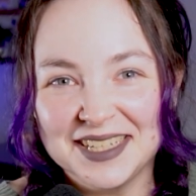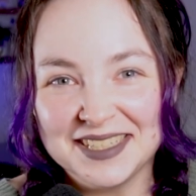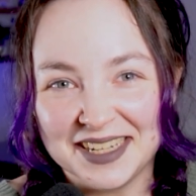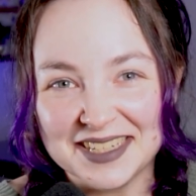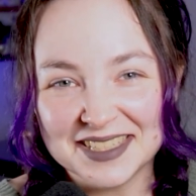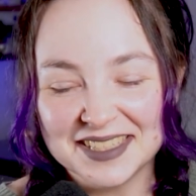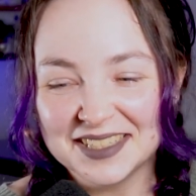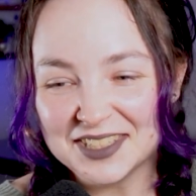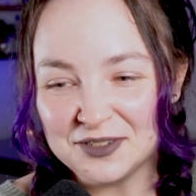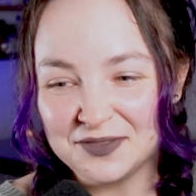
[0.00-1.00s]
guys?
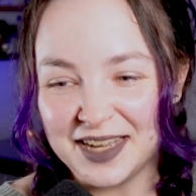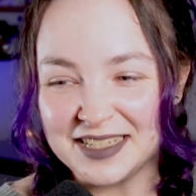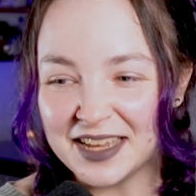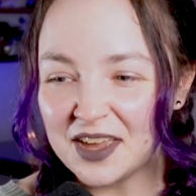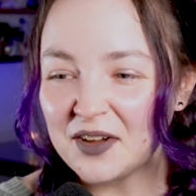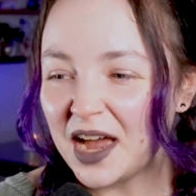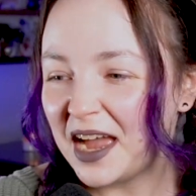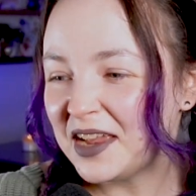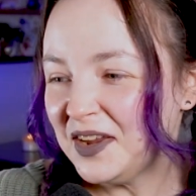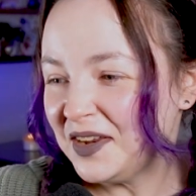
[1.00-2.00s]
School funds.
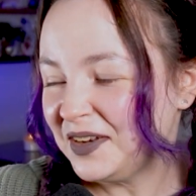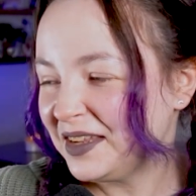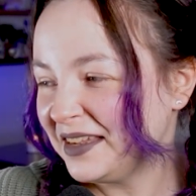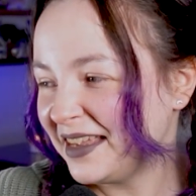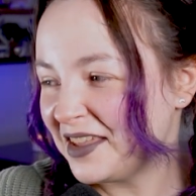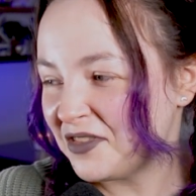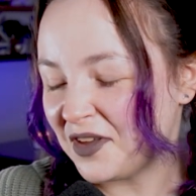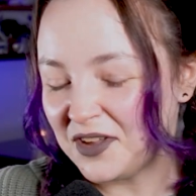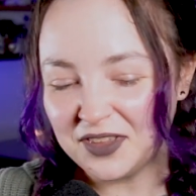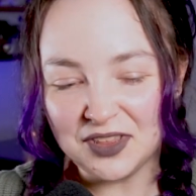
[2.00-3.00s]
I
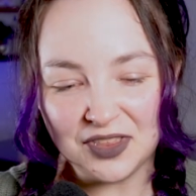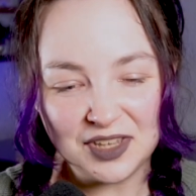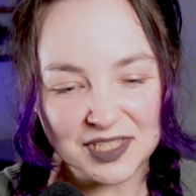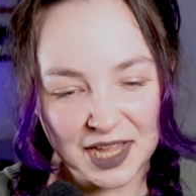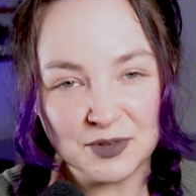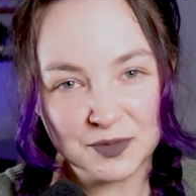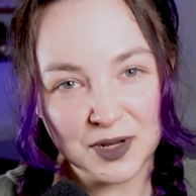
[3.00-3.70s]
thought that the Establishment